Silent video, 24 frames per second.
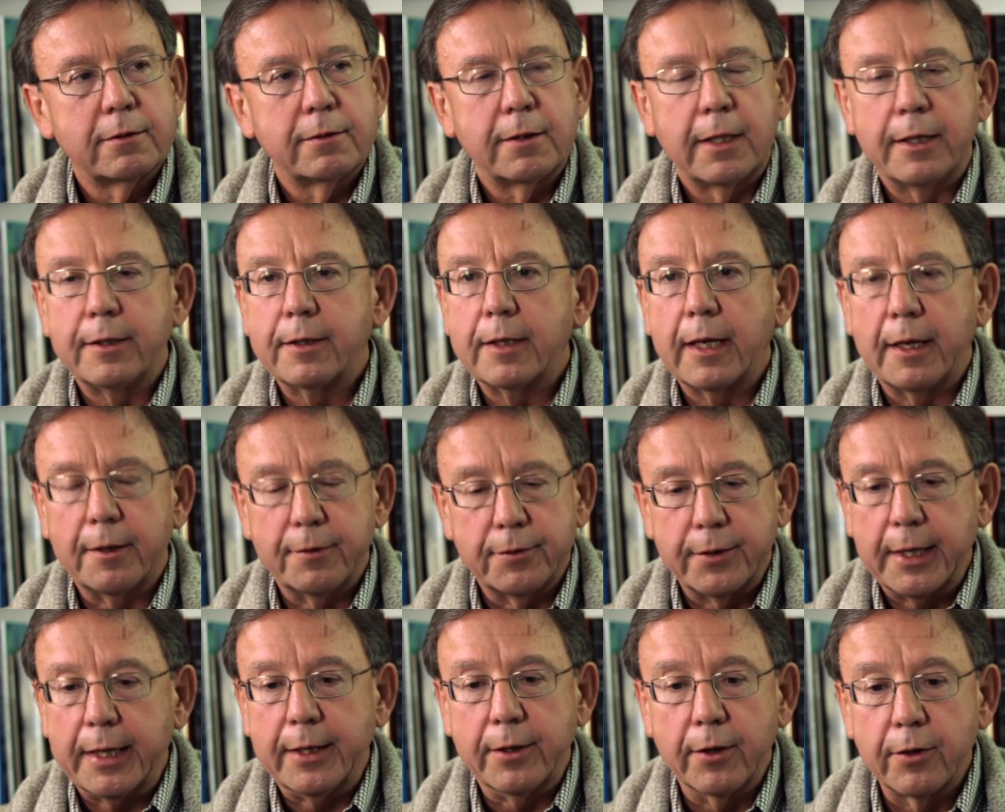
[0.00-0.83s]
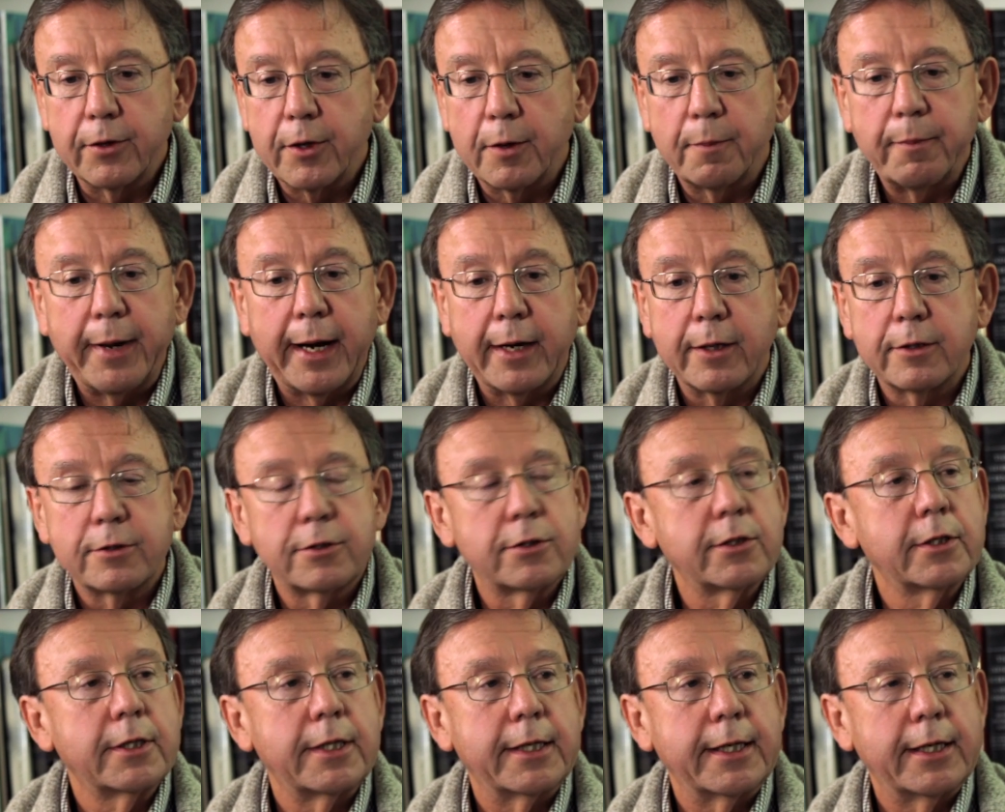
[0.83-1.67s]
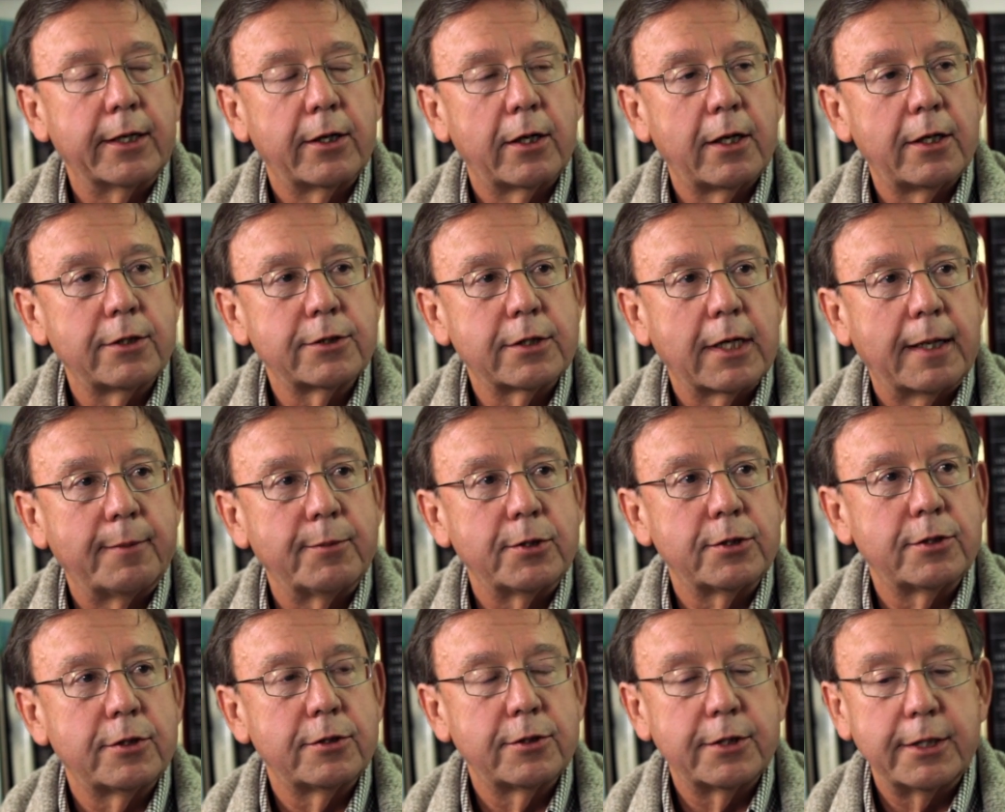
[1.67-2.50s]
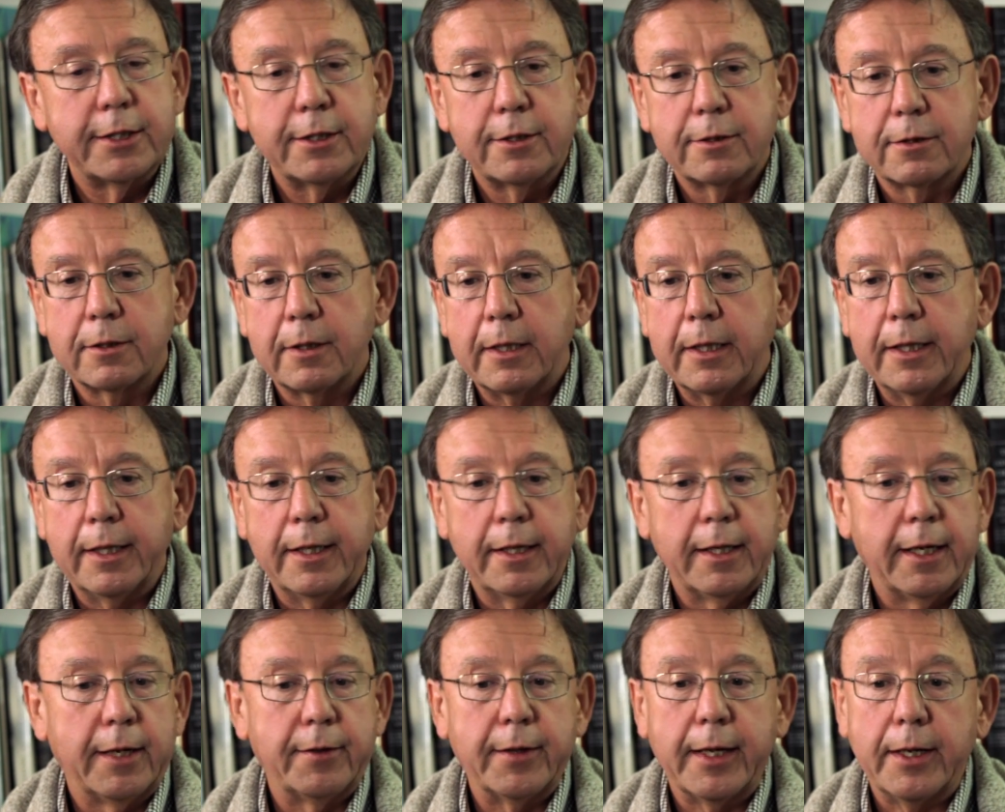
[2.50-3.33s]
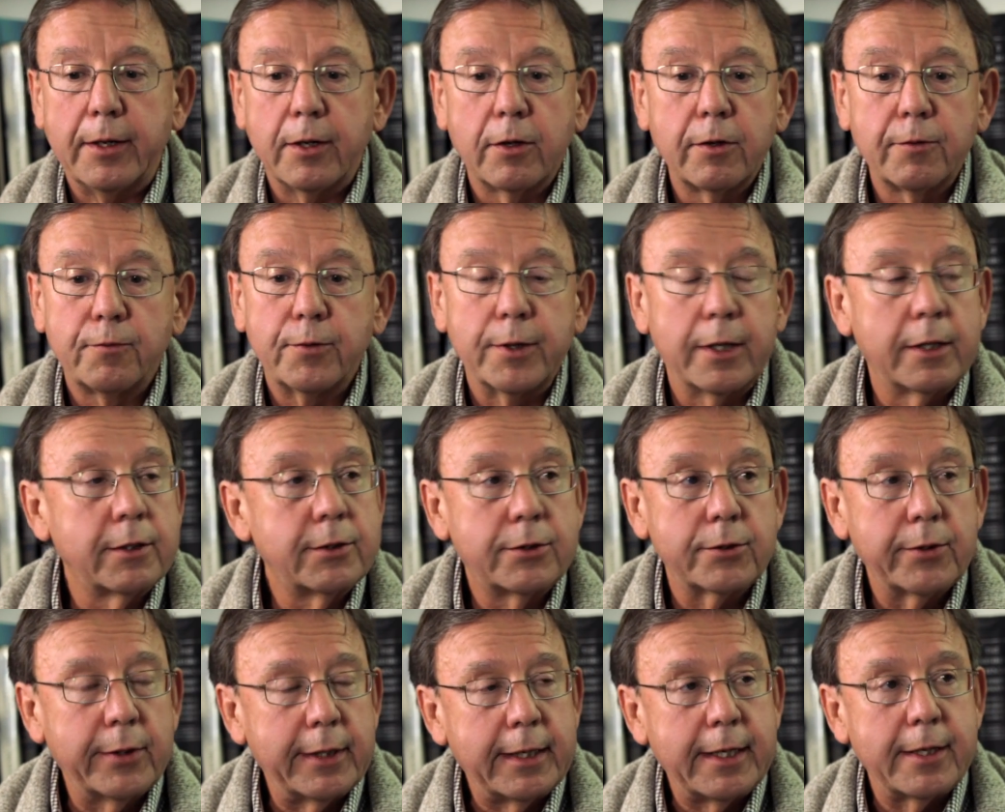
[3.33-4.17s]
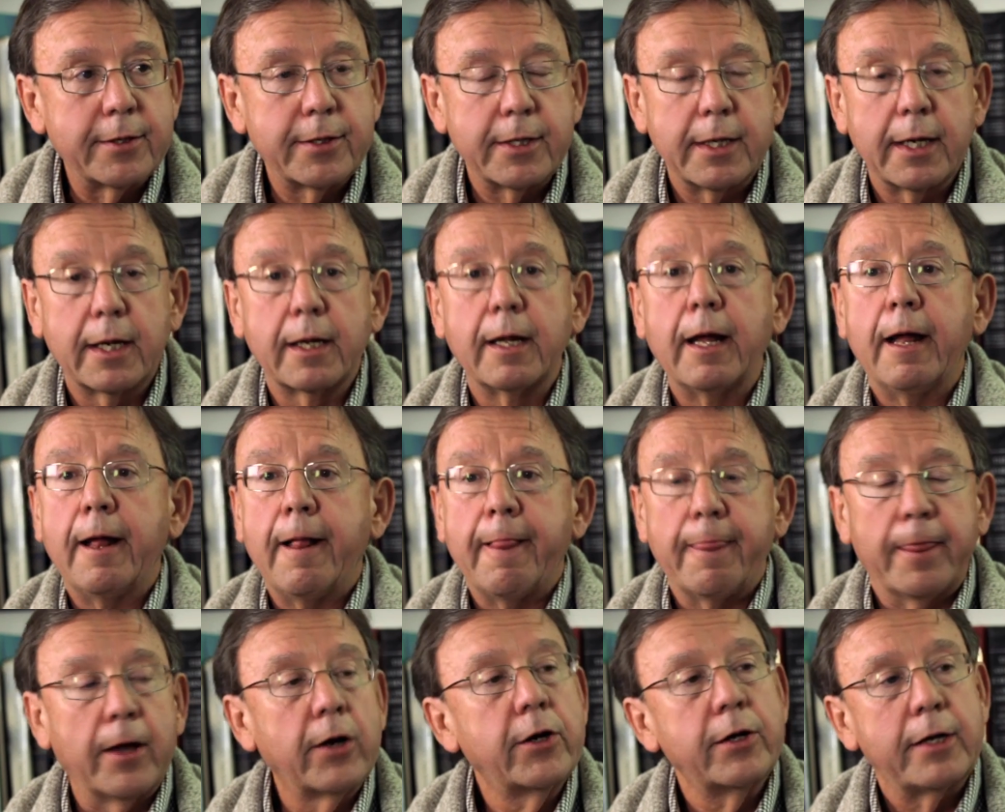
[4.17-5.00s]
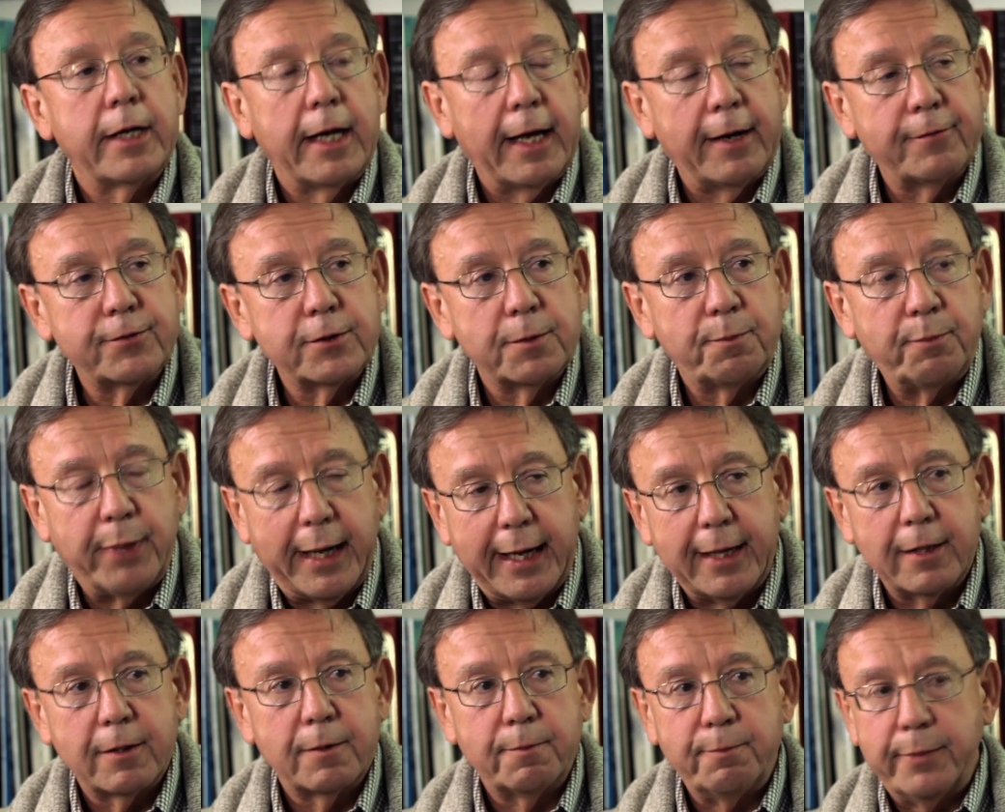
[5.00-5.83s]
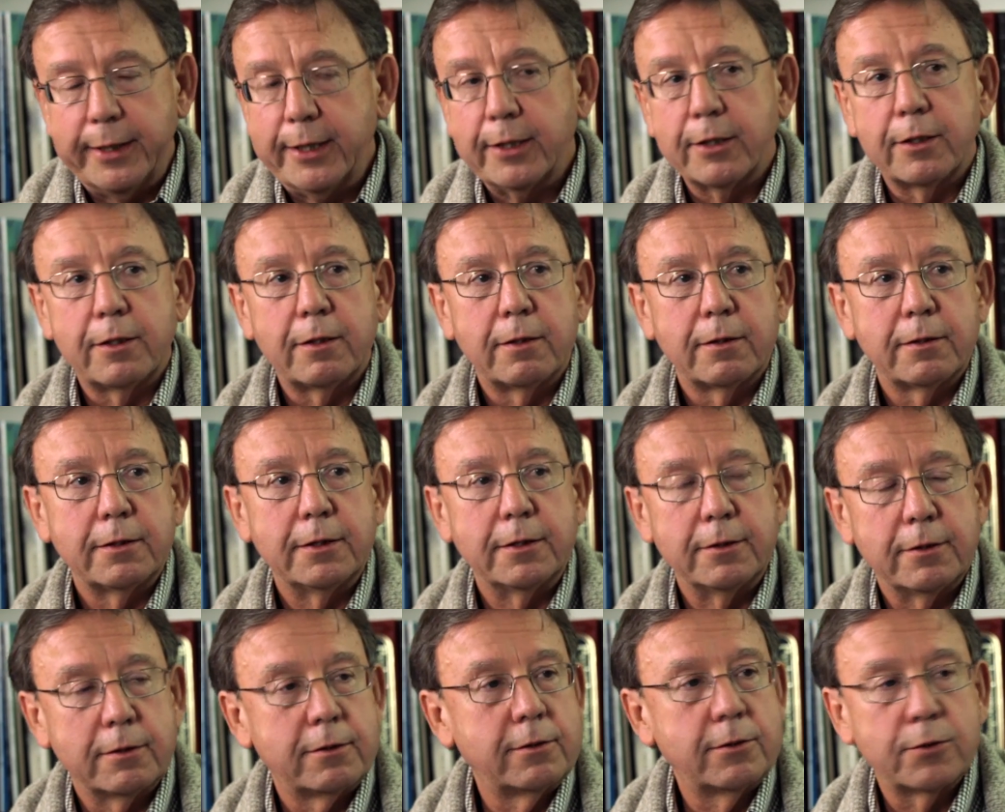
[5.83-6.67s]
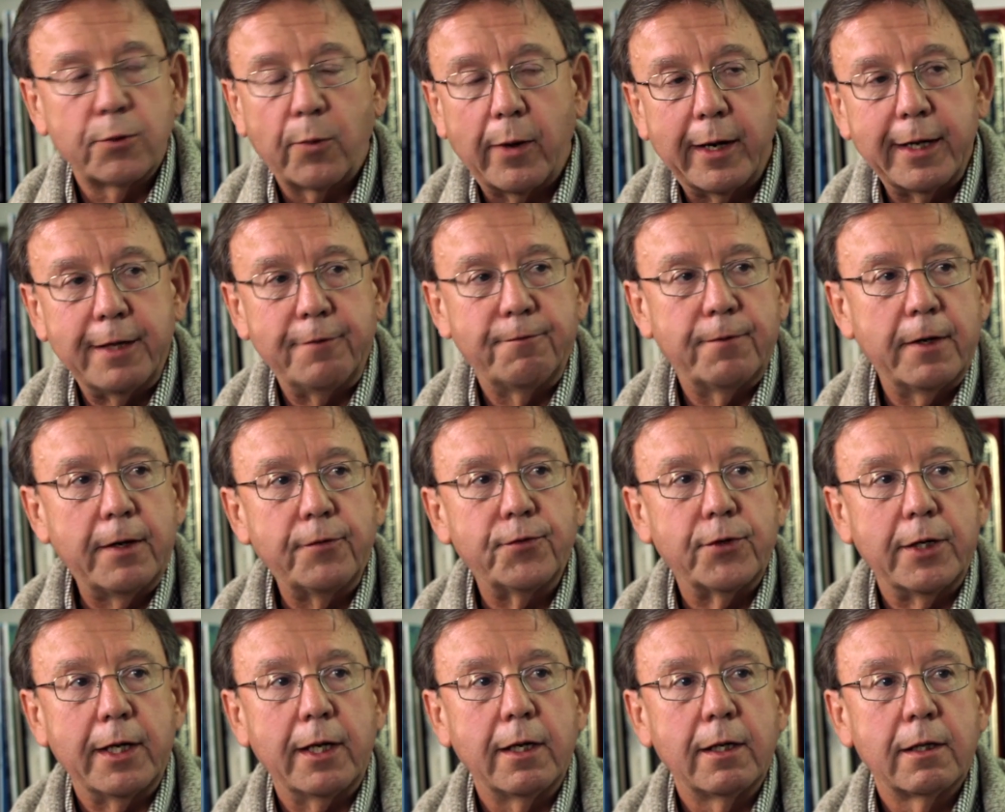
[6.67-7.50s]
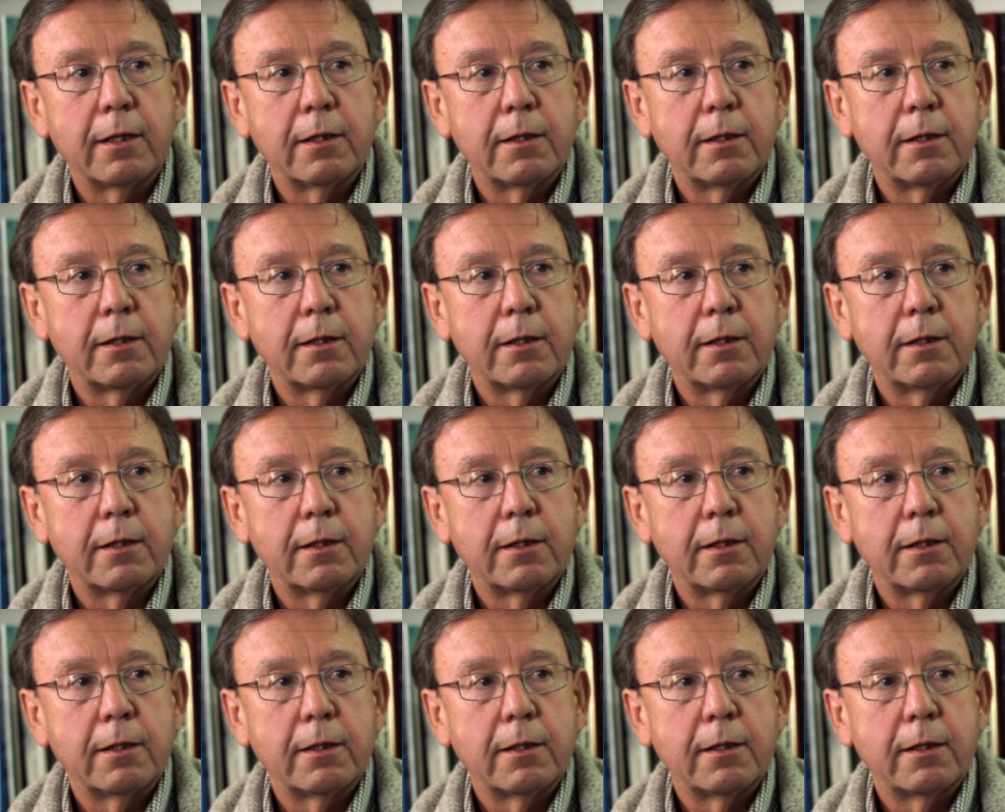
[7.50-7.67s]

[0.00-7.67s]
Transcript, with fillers: And, and they know their parents are going to get Alzheimer's disease, and they know if we don't do anything, they're going to have to pay the bill in 2050